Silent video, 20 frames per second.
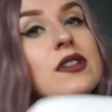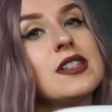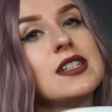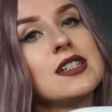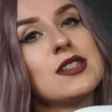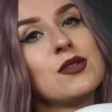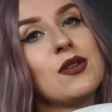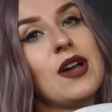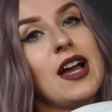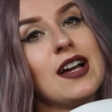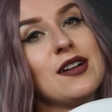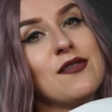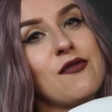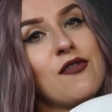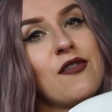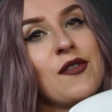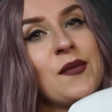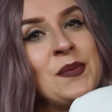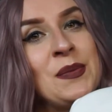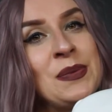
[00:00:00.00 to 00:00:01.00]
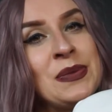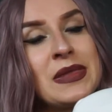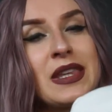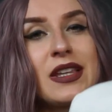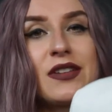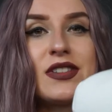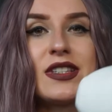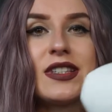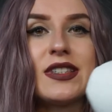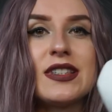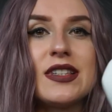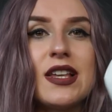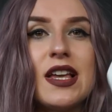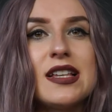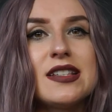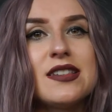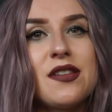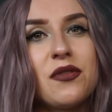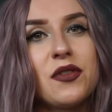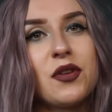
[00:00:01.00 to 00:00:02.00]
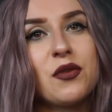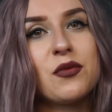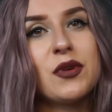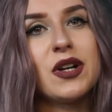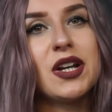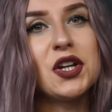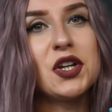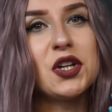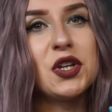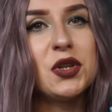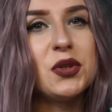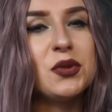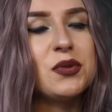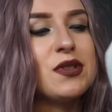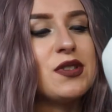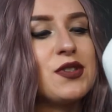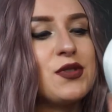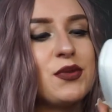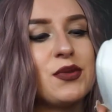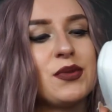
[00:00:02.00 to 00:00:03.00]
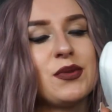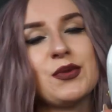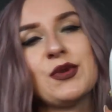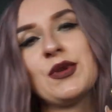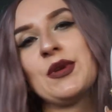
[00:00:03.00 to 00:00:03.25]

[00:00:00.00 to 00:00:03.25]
wanted to have uh, something really cute, so